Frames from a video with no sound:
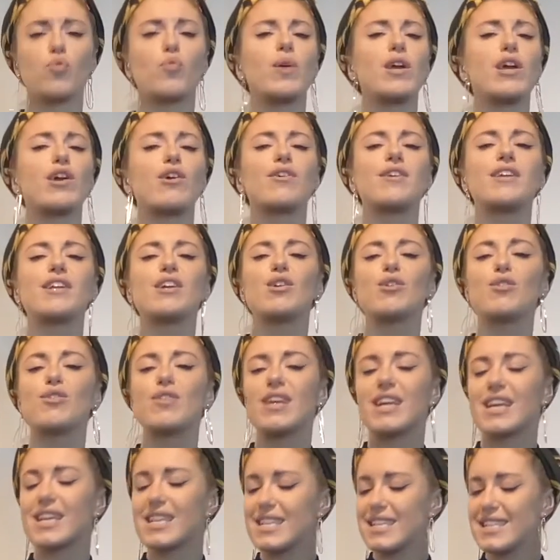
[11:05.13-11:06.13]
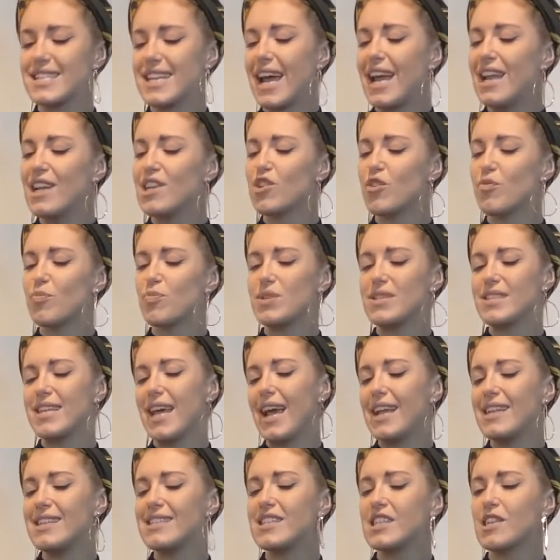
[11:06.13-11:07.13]
We are near the extent of
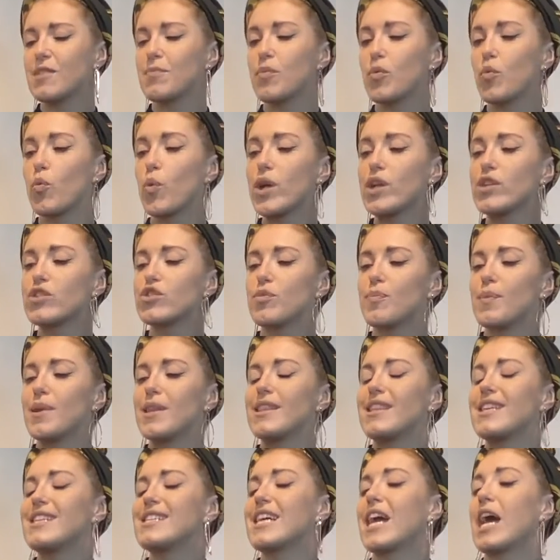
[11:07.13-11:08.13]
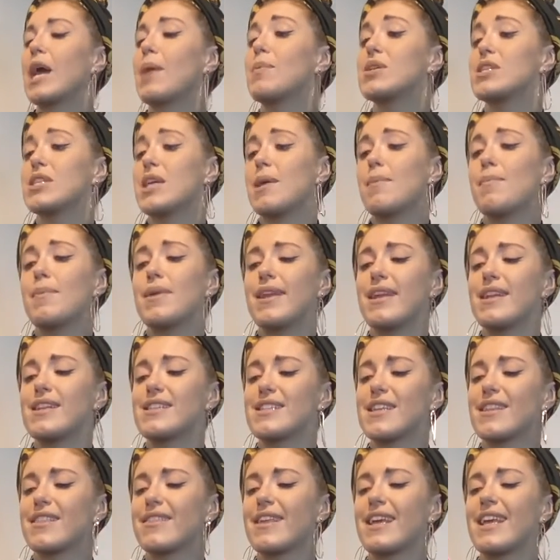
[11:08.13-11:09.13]
pretending bewilderment. The time is imminent
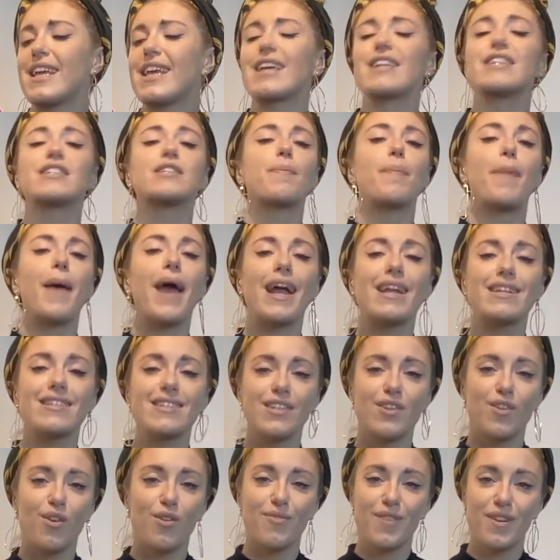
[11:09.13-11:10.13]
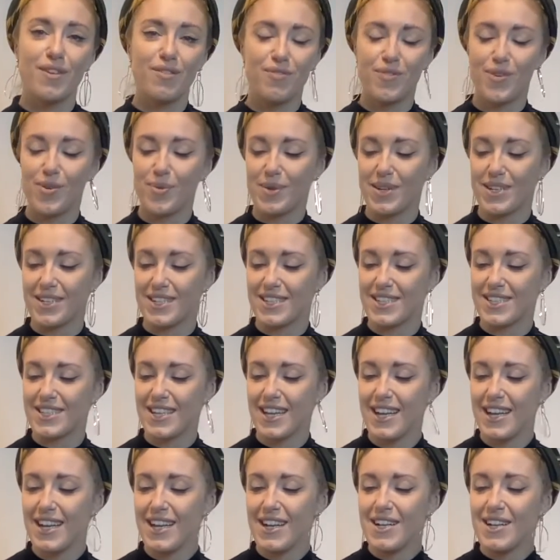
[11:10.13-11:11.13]
to think independent of influence,
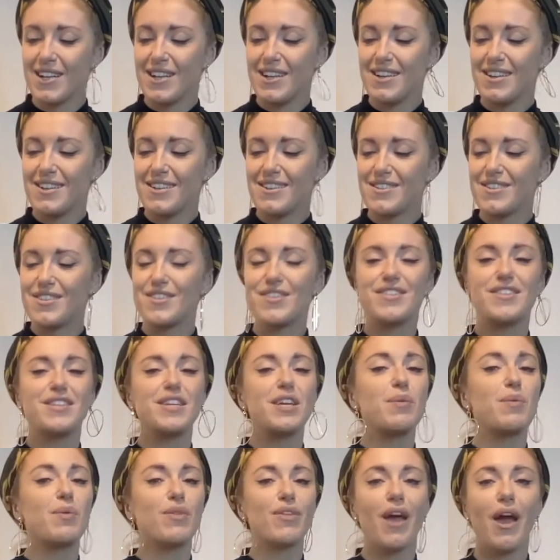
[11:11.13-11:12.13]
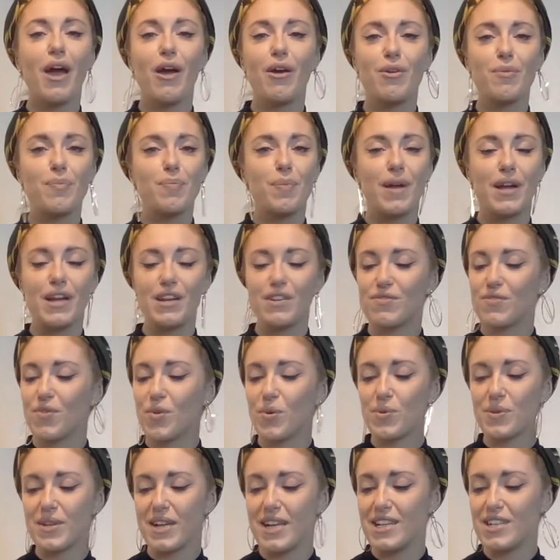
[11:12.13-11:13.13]
to see without
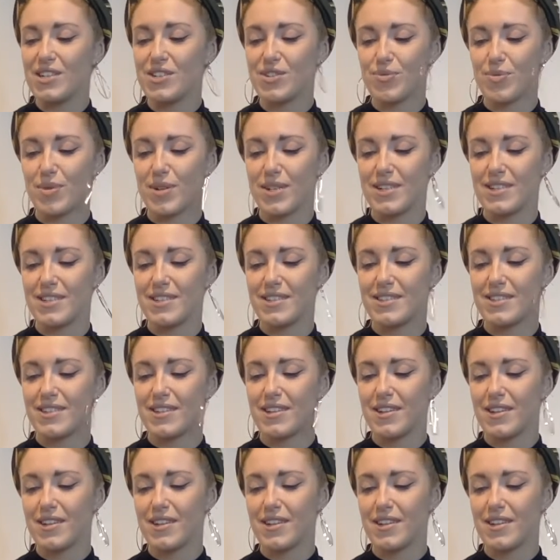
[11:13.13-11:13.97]
blindfold hindrance.